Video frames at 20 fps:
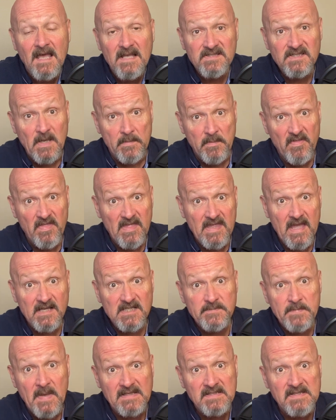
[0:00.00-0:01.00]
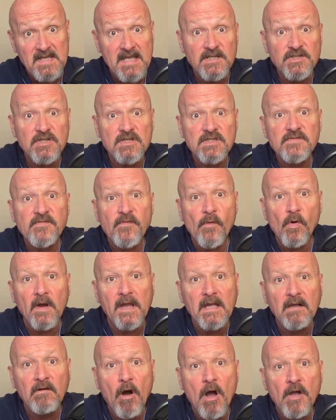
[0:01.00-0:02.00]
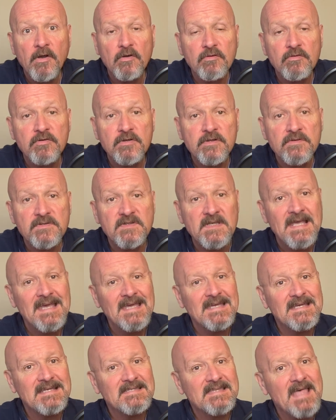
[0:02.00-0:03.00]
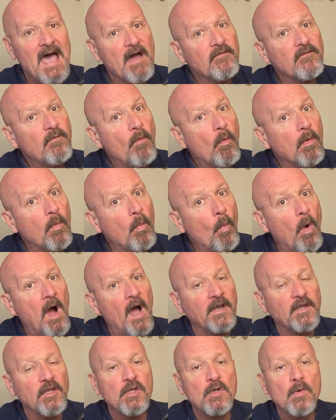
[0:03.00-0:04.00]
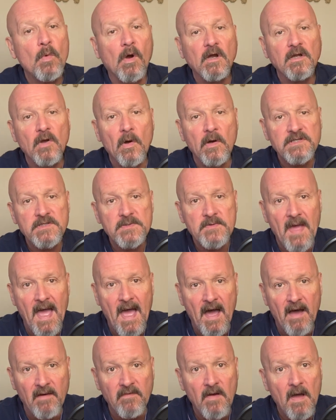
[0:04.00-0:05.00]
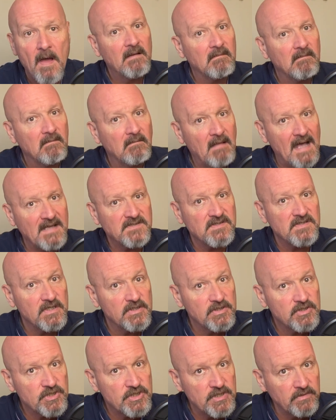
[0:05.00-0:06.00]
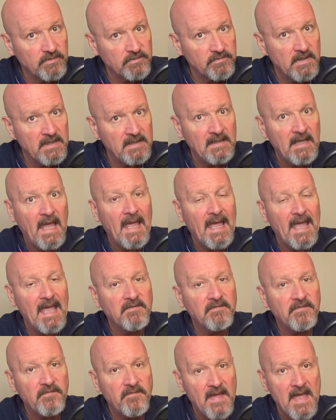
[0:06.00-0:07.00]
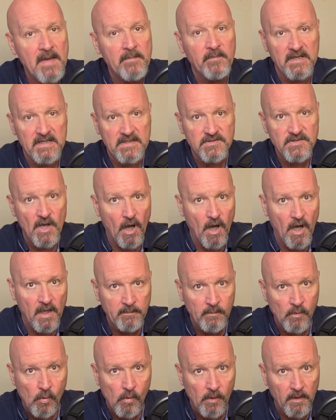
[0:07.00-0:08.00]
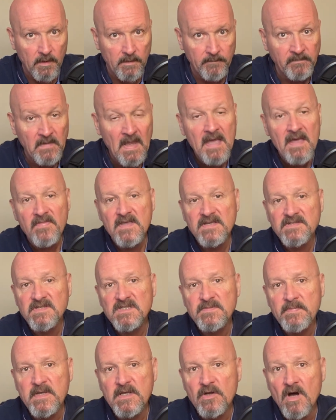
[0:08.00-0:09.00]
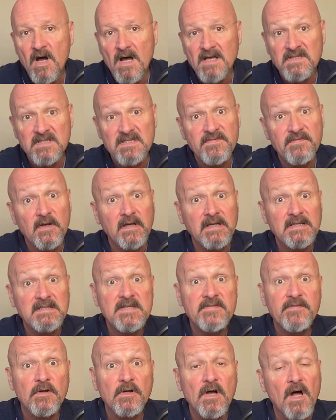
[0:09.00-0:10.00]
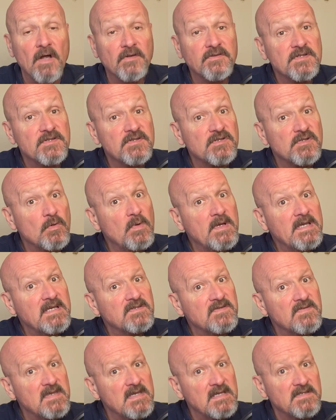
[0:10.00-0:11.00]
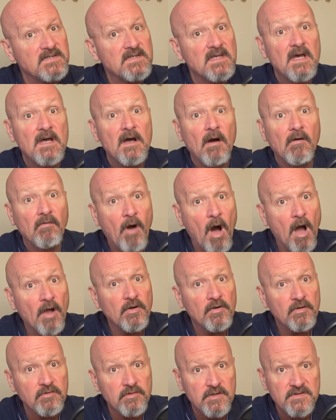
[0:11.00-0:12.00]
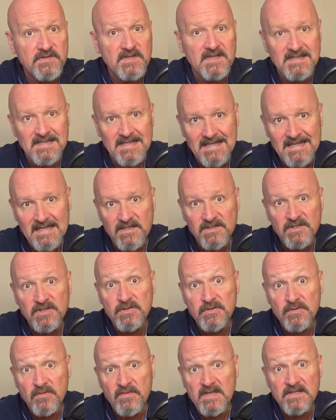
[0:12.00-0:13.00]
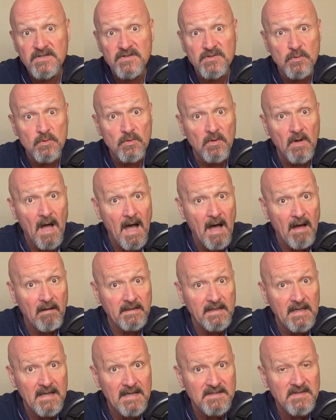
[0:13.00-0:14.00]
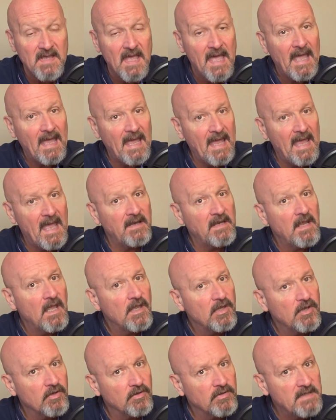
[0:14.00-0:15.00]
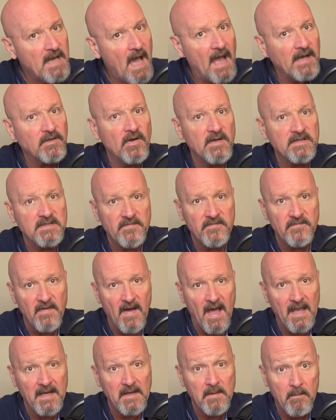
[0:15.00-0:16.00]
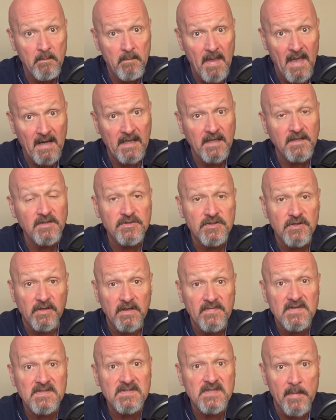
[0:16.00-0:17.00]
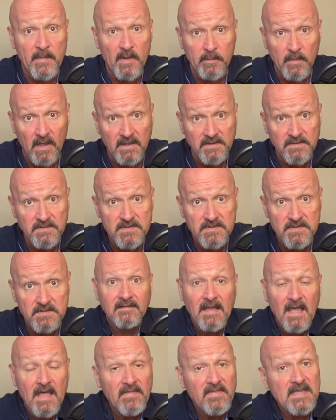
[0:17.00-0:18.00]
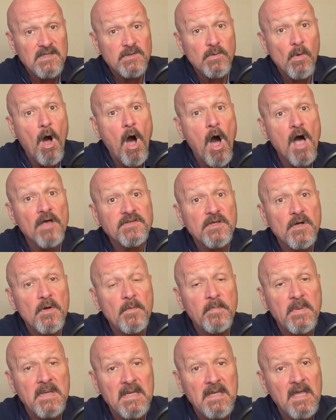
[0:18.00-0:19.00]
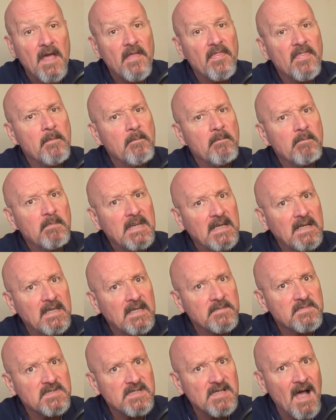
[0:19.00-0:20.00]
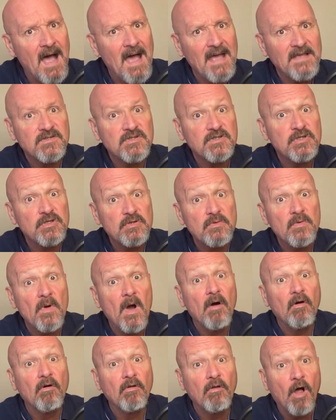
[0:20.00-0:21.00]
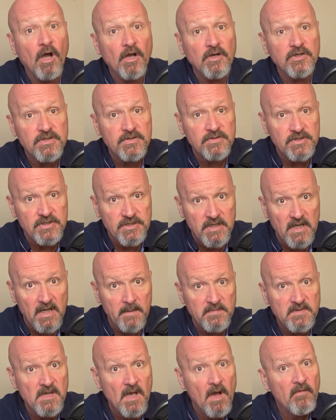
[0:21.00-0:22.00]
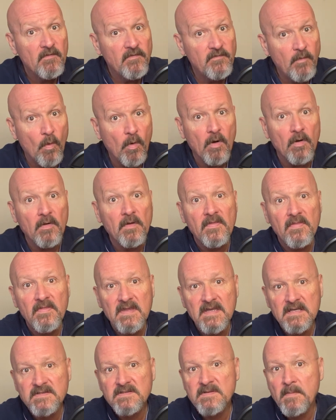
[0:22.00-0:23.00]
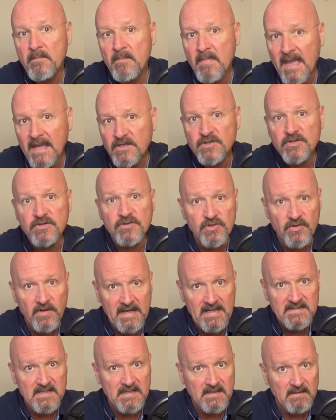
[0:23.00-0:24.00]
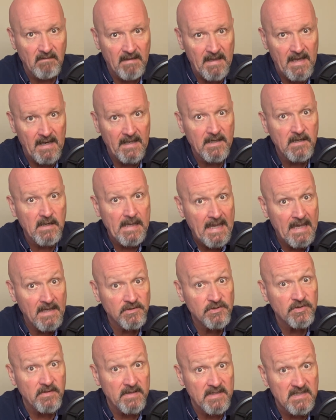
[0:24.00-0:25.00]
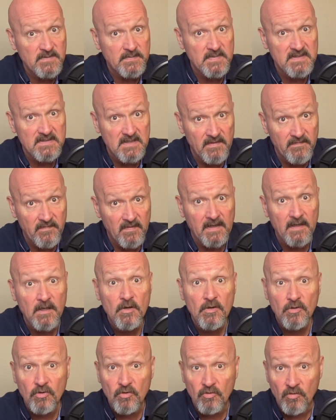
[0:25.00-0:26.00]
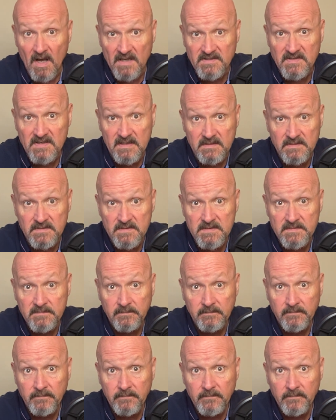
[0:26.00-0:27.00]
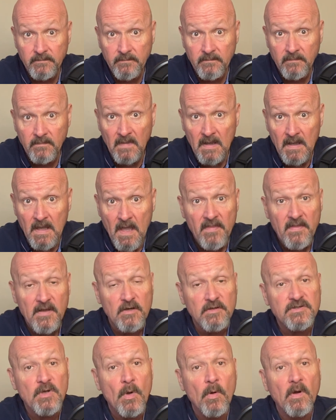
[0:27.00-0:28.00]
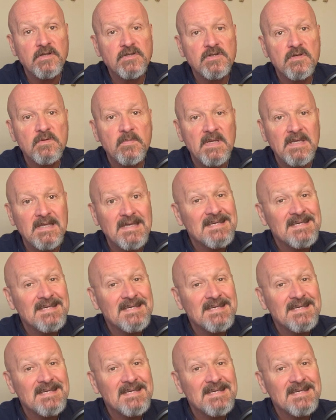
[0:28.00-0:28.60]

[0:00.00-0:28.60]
Some of the expectations for a longer cruise is that, for one, you are going to have less children and families on board. This is because it's very difficult to squeeze these longer cruises into the school holidays, and you're not going to find many during the summer months. These will also be the medium-sized to larger ships for these major transatlantic and trans-Pacific crossings. There is going to be